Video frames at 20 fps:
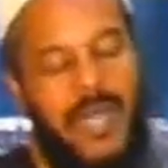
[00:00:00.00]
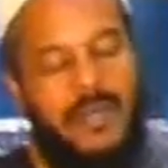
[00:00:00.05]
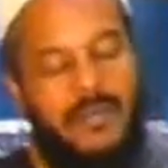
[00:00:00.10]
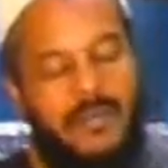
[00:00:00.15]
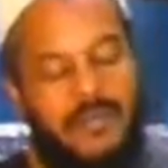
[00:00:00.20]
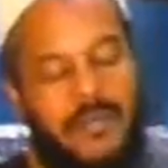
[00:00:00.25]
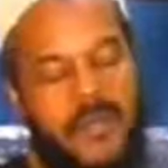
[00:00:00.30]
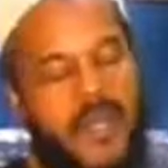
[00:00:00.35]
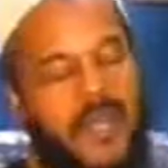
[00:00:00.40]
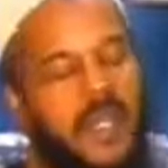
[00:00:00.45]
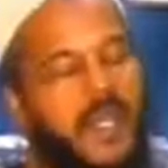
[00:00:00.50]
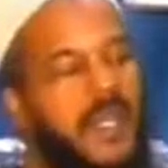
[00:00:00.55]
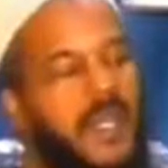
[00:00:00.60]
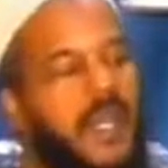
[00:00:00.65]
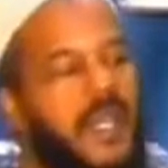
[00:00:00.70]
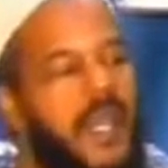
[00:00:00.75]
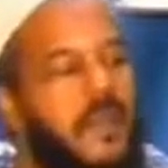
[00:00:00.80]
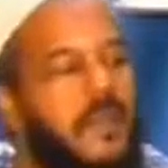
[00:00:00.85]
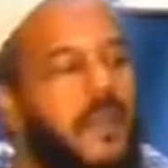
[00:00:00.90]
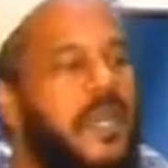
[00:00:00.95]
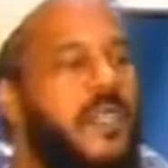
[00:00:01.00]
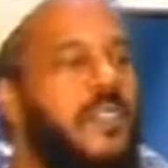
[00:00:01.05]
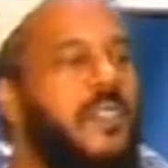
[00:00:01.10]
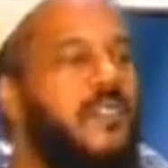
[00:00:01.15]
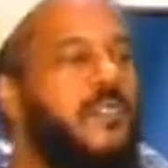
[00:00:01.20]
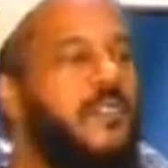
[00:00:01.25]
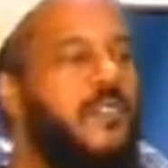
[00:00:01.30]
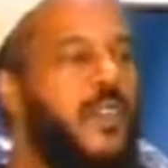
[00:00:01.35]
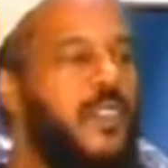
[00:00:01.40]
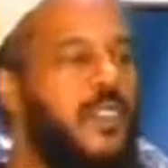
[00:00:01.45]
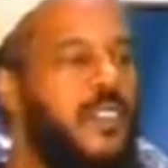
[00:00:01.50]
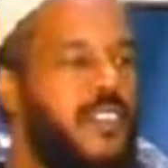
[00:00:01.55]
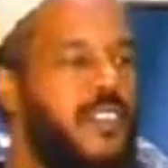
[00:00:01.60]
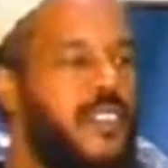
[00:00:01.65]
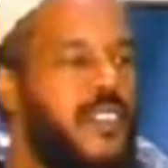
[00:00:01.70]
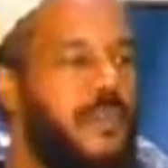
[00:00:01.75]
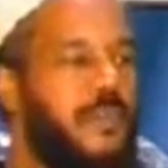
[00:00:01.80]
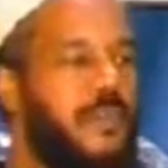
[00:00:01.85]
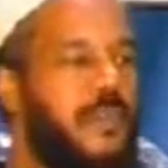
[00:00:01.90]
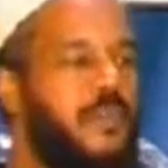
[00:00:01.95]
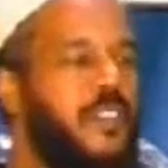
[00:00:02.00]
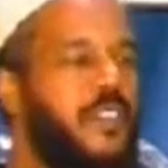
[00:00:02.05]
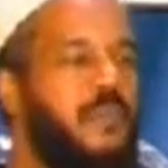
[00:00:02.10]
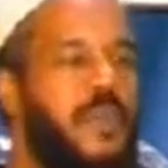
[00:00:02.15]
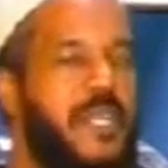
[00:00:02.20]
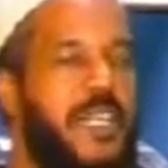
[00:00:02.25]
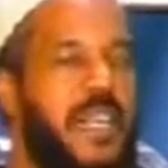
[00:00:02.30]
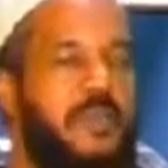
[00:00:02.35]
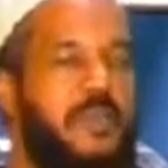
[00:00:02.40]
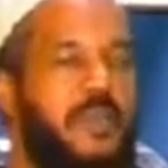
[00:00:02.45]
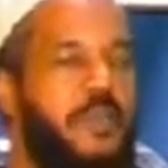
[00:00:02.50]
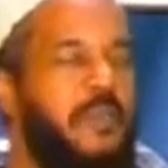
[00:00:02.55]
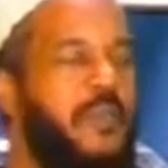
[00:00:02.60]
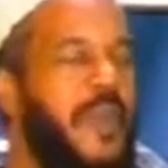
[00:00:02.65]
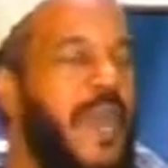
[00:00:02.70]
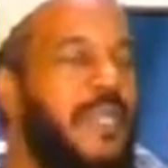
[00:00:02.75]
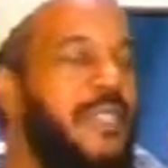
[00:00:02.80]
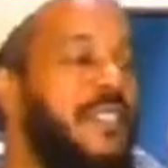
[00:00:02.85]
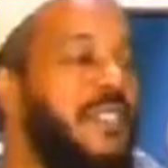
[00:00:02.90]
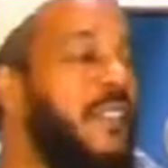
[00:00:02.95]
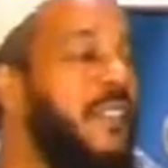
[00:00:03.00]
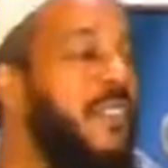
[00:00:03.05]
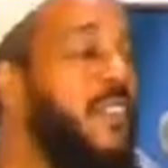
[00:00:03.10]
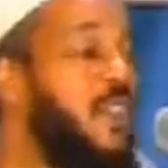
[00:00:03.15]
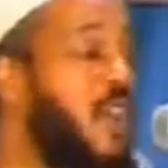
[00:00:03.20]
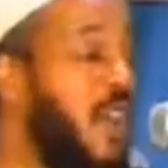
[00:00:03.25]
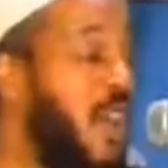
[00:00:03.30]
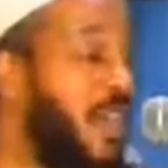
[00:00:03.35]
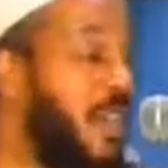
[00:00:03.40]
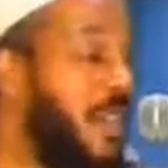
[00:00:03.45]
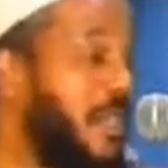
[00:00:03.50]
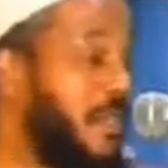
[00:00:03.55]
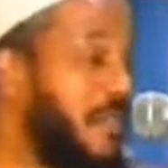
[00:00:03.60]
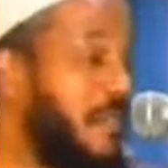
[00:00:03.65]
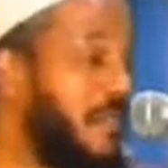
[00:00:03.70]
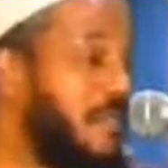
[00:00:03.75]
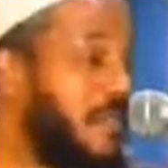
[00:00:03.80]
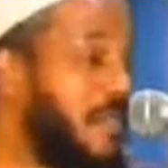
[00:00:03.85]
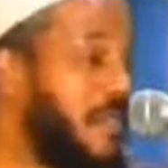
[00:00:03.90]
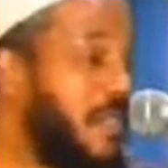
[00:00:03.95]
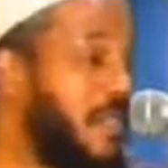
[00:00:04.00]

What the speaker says: Well, I mean, this of course is something which may not be practical at all.